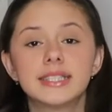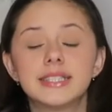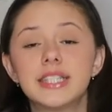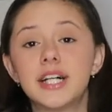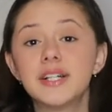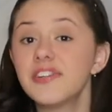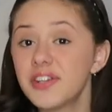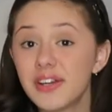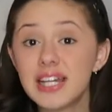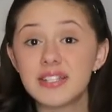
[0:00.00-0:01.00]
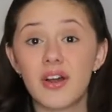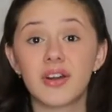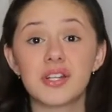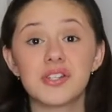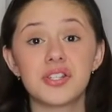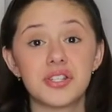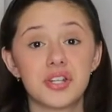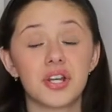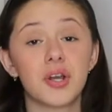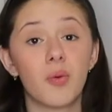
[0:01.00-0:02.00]
So if you guys aren't
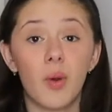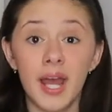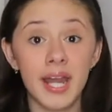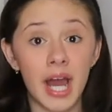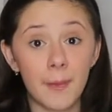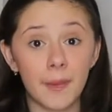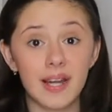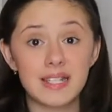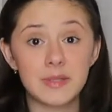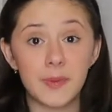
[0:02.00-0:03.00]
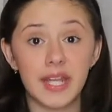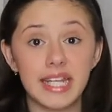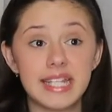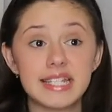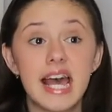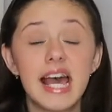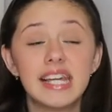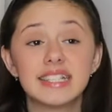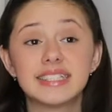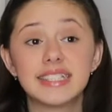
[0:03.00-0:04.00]
sure what an upright spin is,
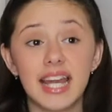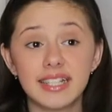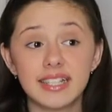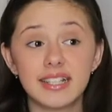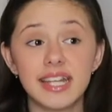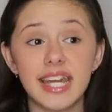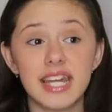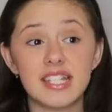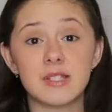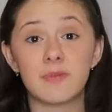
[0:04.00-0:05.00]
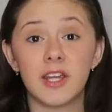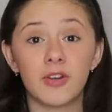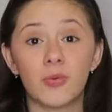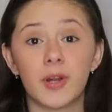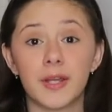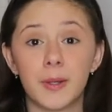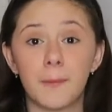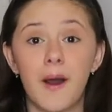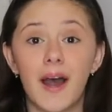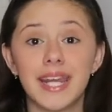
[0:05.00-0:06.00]
it's technically a spin where
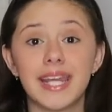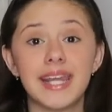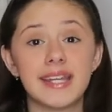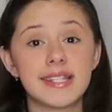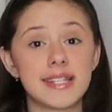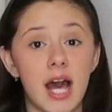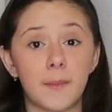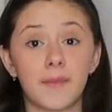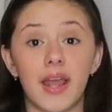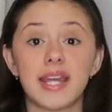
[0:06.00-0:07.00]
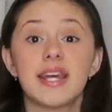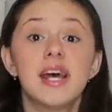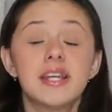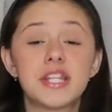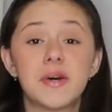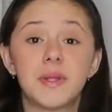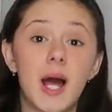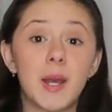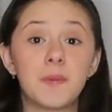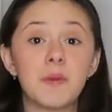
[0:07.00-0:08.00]
your body is upright. So a
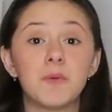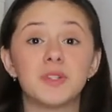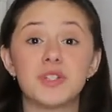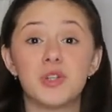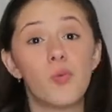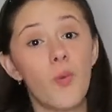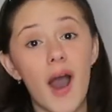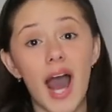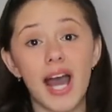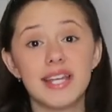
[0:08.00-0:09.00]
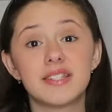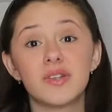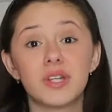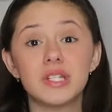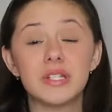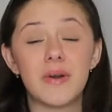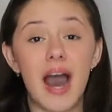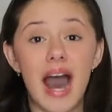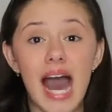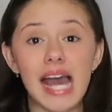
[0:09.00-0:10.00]
lot of people do Ys, you can do
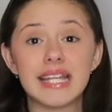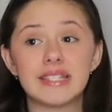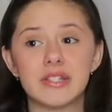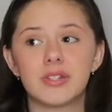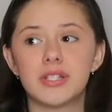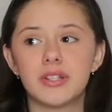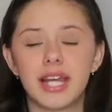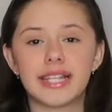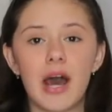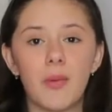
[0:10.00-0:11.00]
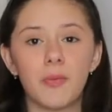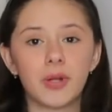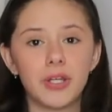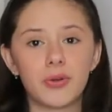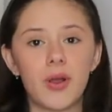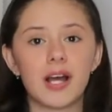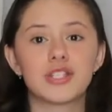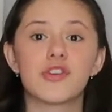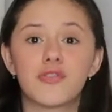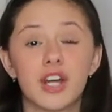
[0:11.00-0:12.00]
Is, you can do like that one where you
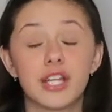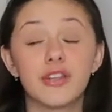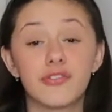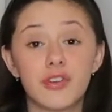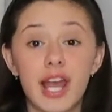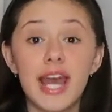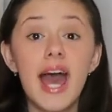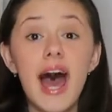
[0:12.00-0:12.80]
cross your foot in the front